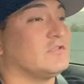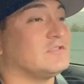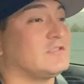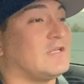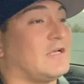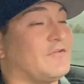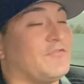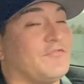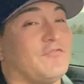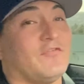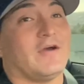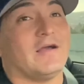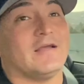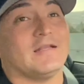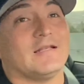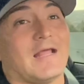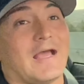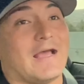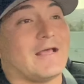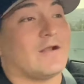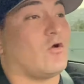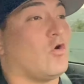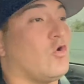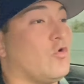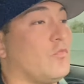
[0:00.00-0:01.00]
find
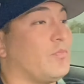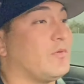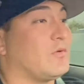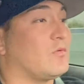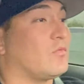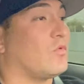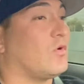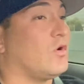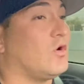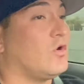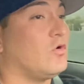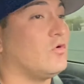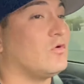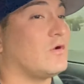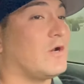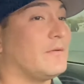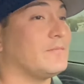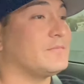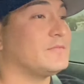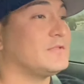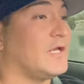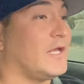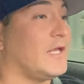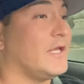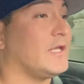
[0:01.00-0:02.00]
that open road,
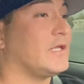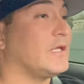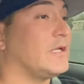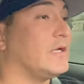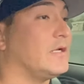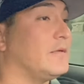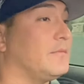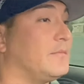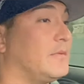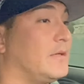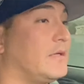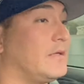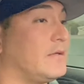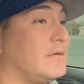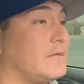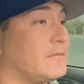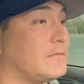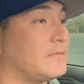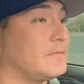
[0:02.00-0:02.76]
I'm taking it, man.